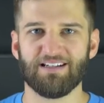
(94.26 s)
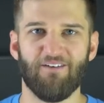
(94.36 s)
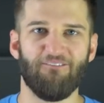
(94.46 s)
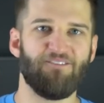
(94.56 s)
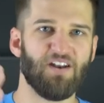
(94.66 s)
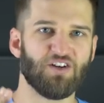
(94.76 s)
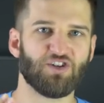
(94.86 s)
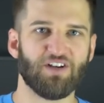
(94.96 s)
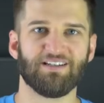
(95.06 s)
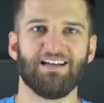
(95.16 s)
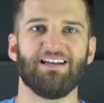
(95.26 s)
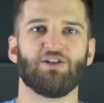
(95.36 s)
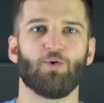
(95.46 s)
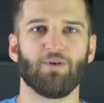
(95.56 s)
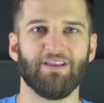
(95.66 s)
to finish it,
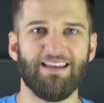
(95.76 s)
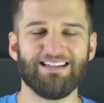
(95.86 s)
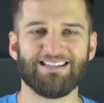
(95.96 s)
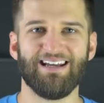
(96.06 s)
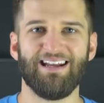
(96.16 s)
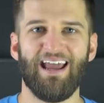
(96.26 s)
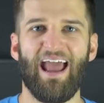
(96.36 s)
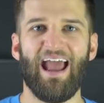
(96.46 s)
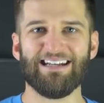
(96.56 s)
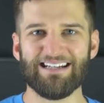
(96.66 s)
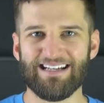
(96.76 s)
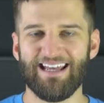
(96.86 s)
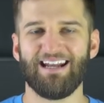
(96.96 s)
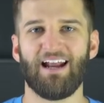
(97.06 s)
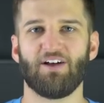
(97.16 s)
to release it, and to
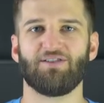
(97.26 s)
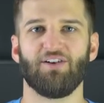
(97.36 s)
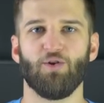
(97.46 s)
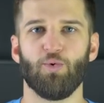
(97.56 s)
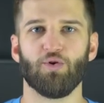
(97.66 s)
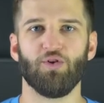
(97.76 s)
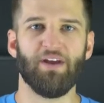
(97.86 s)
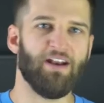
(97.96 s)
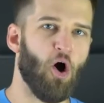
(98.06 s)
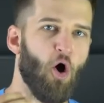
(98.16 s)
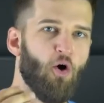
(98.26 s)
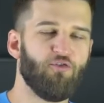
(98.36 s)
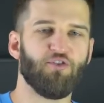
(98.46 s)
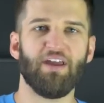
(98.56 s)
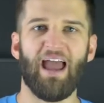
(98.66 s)
get it out there in the world and
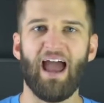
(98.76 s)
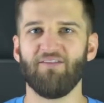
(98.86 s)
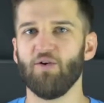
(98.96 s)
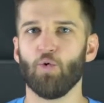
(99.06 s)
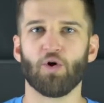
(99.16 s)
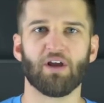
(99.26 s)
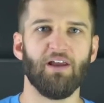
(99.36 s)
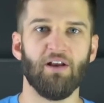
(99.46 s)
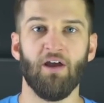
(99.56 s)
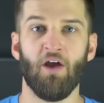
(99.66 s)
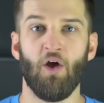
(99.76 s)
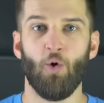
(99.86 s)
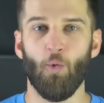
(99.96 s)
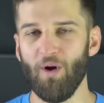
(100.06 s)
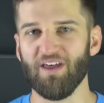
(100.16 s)
hopefully have it working
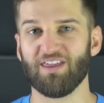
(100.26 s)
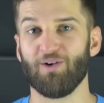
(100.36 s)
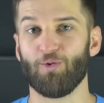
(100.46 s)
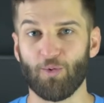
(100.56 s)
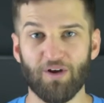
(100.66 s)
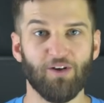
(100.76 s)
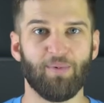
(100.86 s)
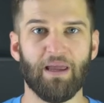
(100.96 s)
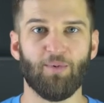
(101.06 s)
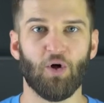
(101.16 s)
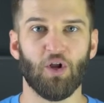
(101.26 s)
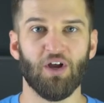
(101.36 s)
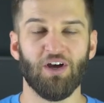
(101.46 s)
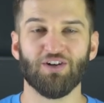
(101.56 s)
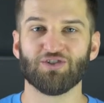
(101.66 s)
with real people
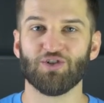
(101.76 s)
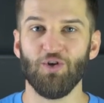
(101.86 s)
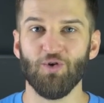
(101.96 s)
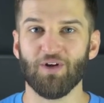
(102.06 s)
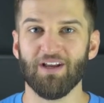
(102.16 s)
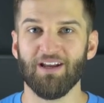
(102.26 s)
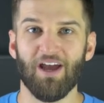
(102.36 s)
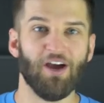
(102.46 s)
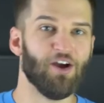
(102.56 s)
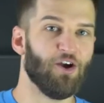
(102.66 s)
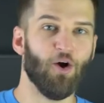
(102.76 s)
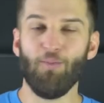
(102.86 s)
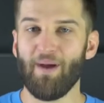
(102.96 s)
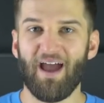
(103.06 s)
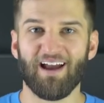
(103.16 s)
so you can go
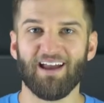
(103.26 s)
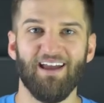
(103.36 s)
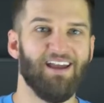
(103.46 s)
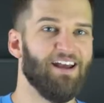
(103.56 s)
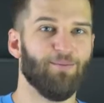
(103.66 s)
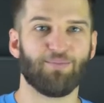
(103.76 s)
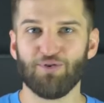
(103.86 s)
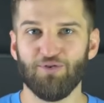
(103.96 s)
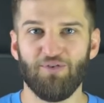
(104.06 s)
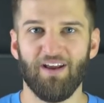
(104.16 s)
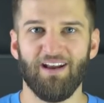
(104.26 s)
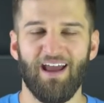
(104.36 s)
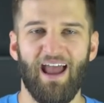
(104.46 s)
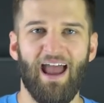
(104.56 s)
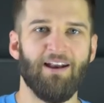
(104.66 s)
back and improve it
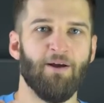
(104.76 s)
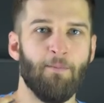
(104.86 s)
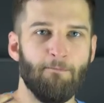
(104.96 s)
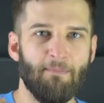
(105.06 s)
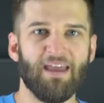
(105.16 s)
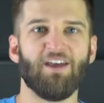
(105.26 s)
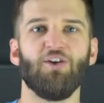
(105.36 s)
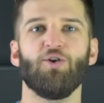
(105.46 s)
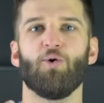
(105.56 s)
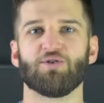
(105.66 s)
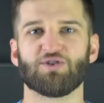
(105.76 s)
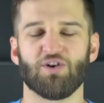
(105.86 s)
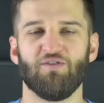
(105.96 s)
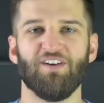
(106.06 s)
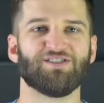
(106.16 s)
and make your
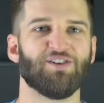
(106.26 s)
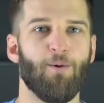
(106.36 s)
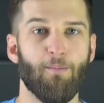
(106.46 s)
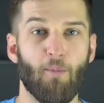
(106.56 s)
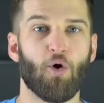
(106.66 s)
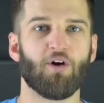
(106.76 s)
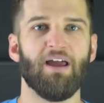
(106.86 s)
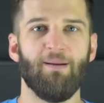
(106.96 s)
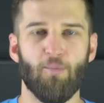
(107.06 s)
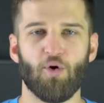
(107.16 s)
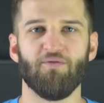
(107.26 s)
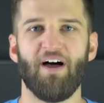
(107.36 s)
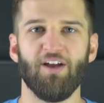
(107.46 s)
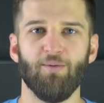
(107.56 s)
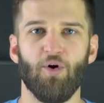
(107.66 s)
service more and more
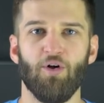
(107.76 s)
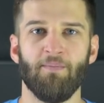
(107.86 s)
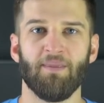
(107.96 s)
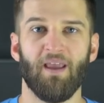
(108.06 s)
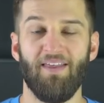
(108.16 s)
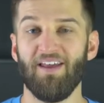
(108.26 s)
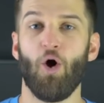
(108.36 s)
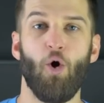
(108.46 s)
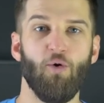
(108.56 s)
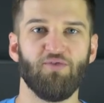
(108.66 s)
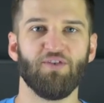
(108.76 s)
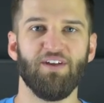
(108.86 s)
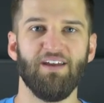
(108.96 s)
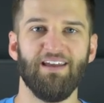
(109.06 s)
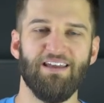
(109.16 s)
valuable, and then
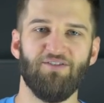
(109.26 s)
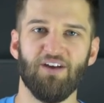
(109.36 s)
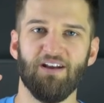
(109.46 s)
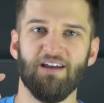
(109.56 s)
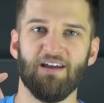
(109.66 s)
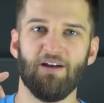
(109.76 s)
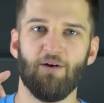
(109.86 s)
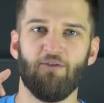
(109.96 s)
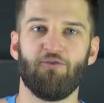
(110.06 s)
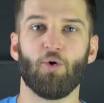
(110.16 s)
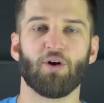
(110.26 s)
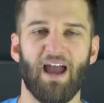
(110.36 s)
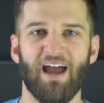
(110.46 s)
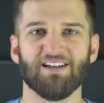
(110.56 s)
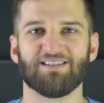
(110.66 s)
hopefully even
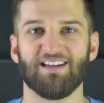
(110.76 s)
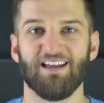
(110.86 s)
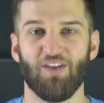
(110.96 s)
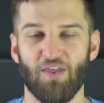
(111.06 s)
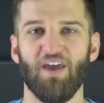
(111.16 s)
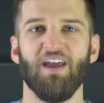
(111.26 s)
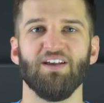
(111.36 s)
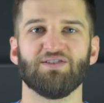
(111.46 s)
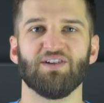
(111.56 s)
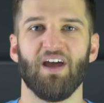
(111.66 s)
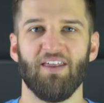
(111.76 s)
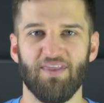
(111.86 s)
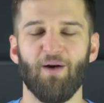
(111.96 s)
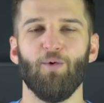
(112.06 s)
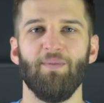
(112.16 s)
forecast the things
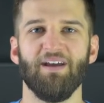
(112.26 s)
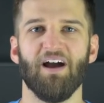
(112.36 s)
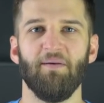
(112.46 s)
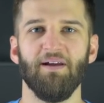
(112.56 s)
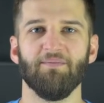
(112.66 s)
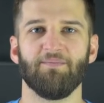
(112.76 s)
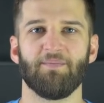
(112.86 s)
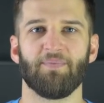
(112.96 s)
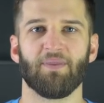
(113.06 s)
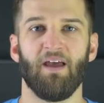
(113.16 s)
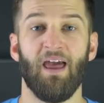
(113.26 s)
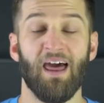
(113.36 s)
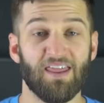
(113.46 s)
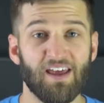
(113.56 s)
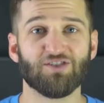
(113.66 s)
that will be coming.
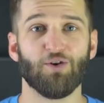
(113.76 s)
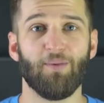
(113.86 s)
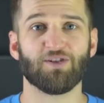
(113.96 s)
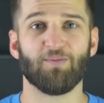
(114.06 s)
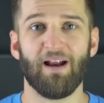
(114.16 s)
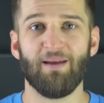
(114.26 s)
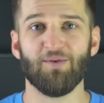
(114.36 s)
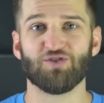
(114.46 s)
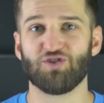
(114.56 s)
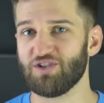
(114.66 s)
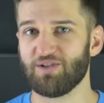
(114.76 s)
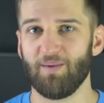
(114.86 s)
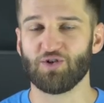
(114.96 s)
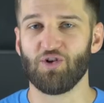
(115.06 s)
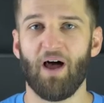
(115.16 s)
Thanks so much. My name is Justin
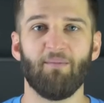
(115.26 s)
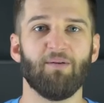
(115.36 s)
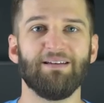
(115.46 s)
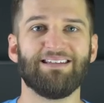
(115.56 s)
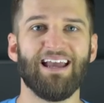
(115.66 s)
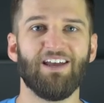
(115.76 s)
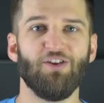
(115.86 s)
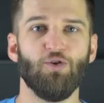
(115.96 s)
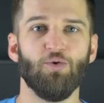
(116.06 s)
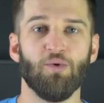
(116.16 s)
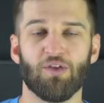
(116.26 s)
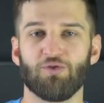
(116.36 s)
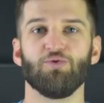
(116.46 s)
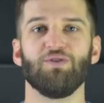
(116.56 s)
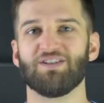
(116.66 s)
Mitchell. I'm going to be taking you
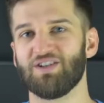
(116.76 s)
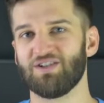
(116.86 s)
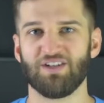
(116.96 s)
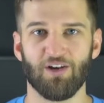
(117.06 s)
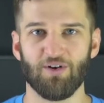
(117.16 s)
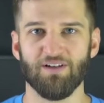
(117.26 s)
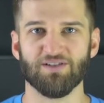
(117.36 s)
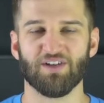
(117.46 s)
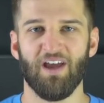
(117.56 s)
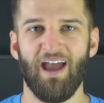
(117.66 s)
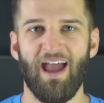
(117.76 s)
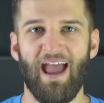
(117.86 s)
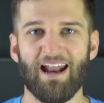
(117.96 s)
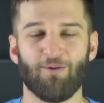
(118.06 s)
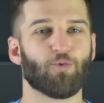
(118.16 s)
through this series,
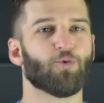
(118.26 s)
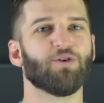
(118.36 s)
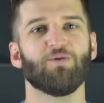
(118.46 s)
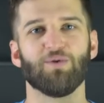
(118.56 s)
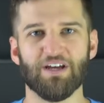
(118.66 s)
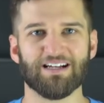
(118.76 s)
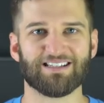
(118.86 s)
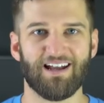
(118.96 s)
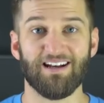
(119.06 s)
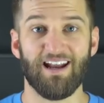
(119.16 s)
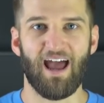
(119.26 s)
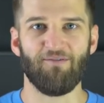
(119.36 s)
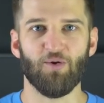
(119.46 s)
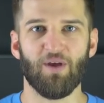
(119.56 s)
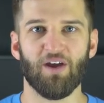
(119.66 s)
and I'm really excited to have you